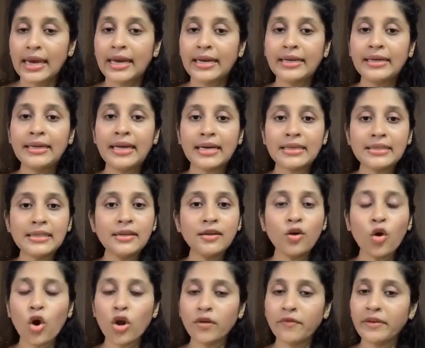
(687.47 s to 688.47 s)
It
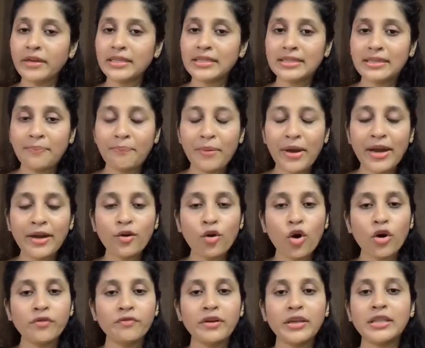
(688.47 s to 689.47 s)
doesn't always depend
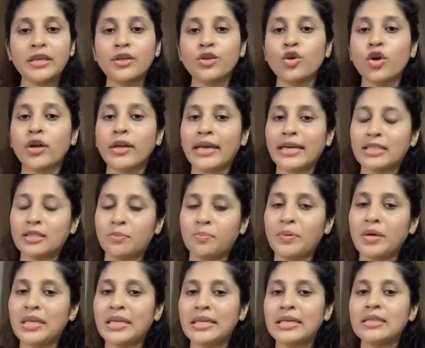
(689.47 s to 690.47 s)
on whether you are
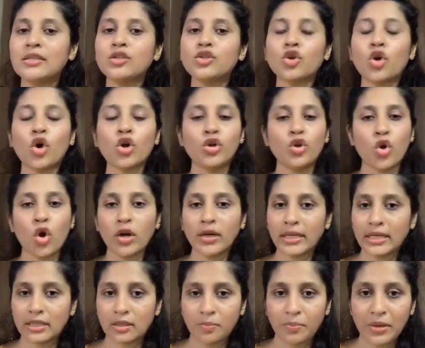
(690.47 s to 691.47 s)
experienced or
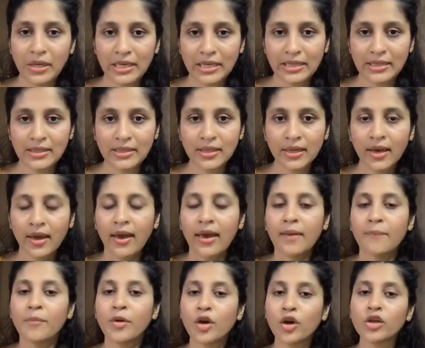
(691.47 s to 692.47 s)
not experienced
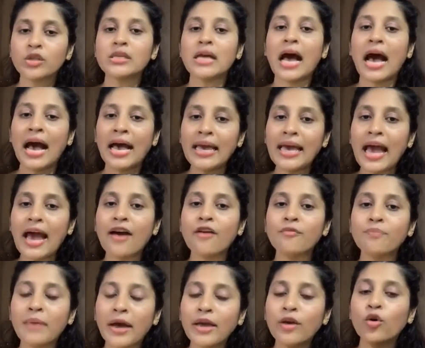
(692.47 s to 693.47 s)
because I
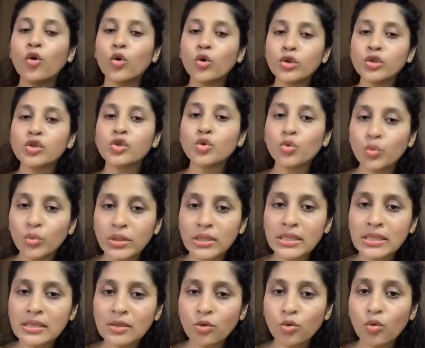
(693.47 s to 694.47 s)
have my own
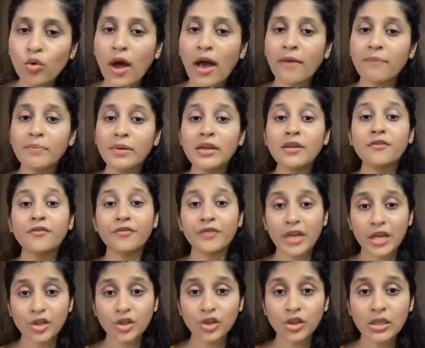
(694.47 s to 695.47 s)
students who have been
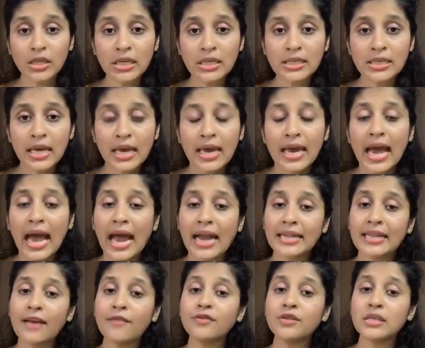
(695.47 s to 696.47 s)
freshers
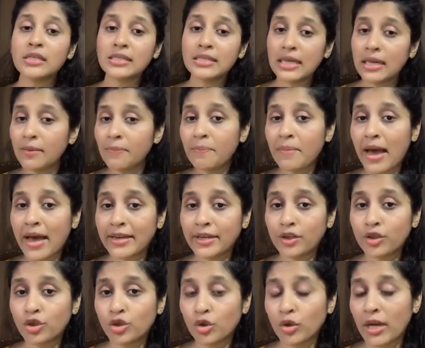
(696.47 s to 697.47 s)
and have still
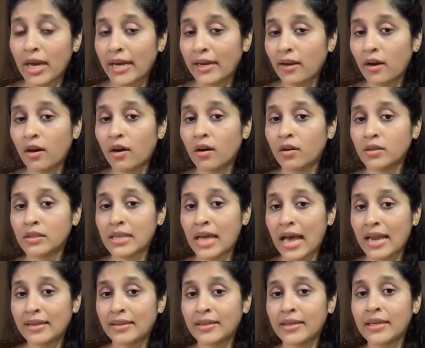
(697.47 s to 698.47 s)
managed to get a
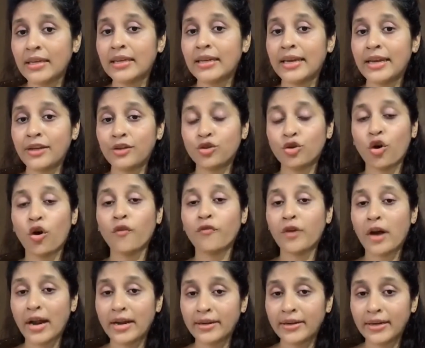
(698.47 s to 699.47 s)
salary range
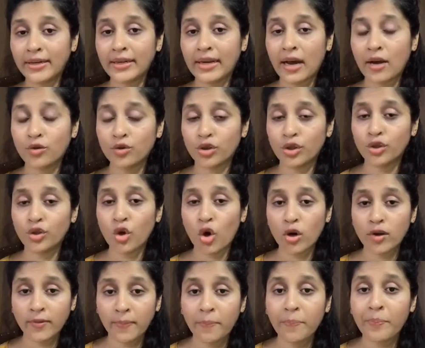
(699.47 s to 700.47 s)
of
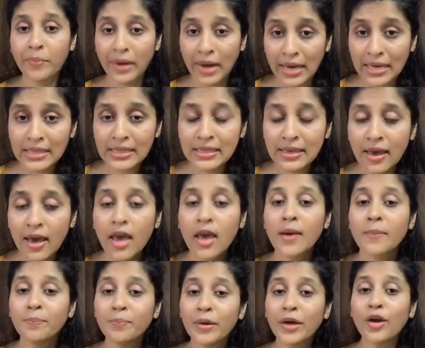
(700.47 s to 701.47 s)
$100,000
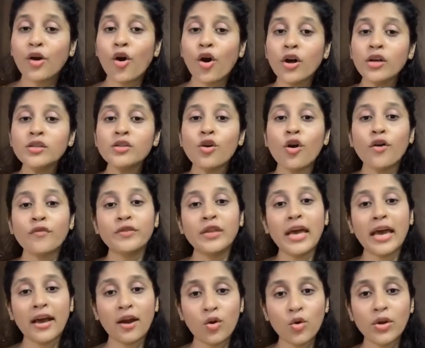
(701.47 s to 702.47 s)
plus because of the
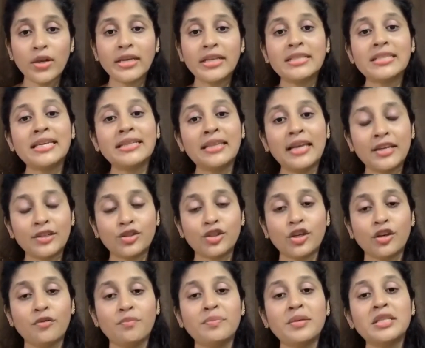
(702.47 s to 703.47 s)
accolades and the
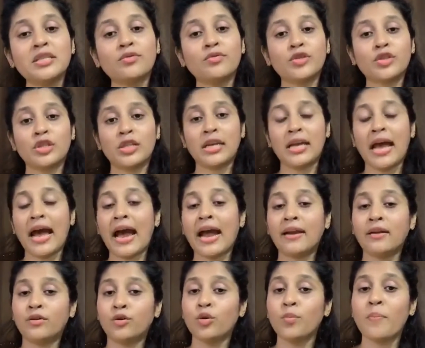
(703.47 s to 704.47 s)
achievements which they
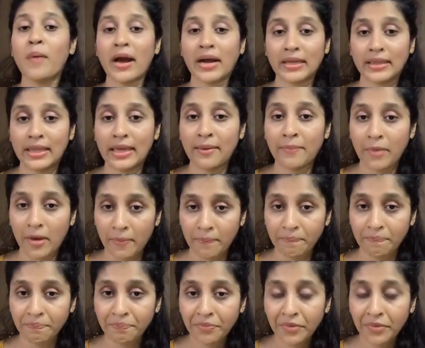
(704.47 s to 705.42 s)
had to back them up